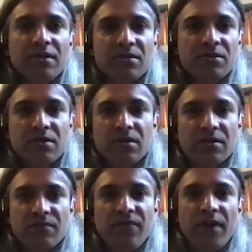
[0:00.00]

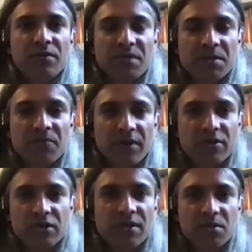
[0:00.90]
the 5-6
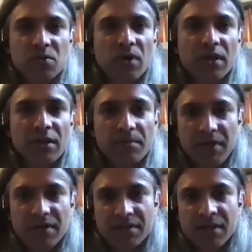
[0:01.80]
franchises who had their
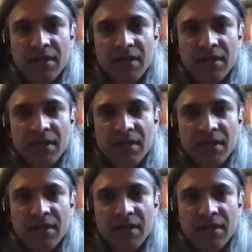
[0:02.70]
players.